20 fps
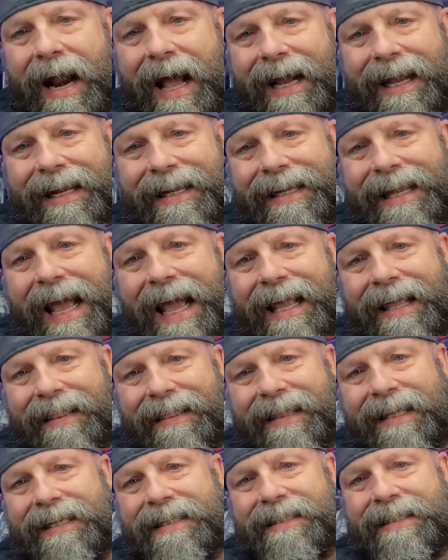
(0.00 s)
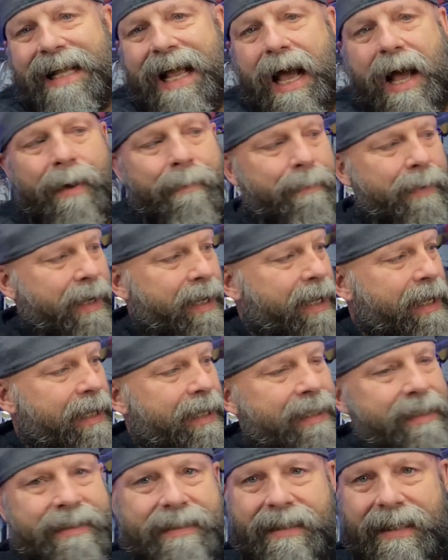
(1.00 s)
I can take this out
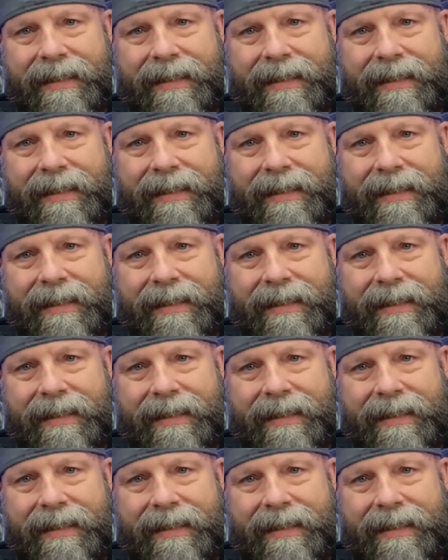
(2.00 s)
because